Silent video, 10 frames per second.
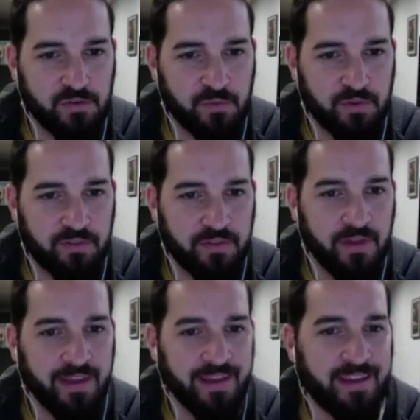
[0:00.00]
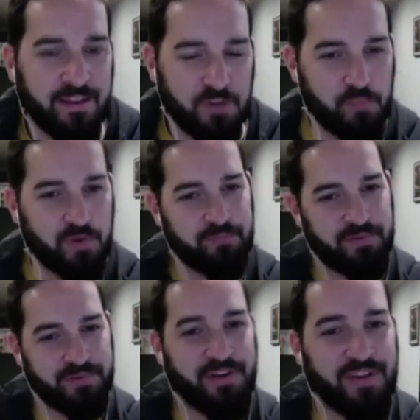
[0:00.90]
with you
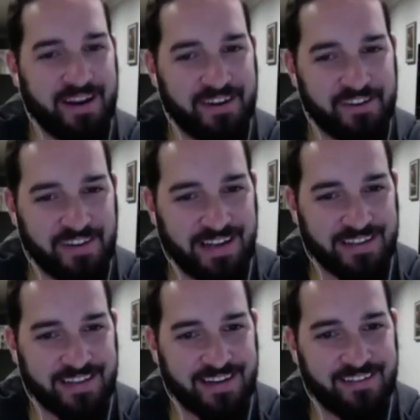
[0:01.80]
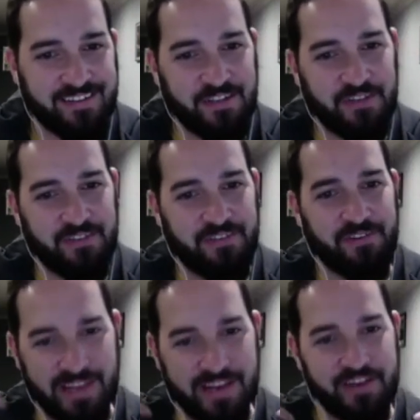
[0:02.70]
put good energy out there and
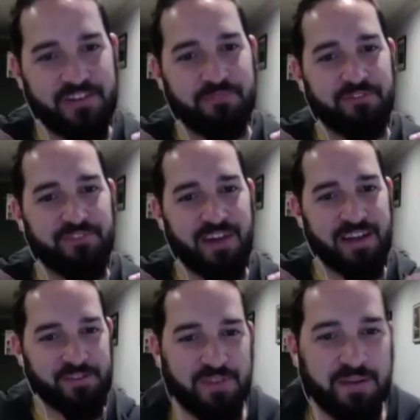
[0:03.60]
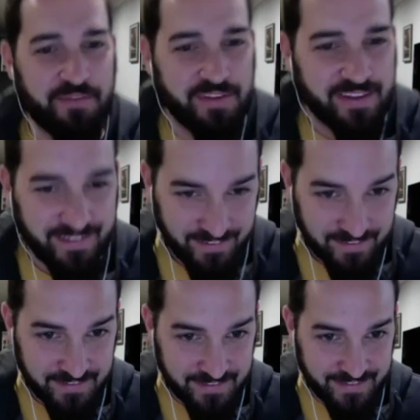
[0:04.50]
good energy will find you type thing?
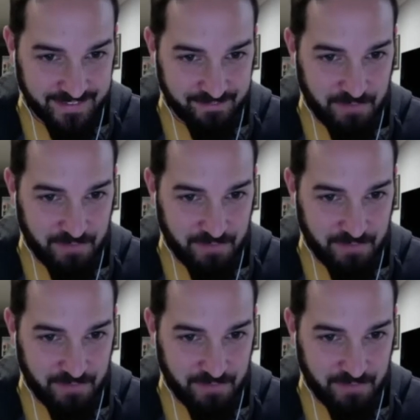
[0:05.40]
My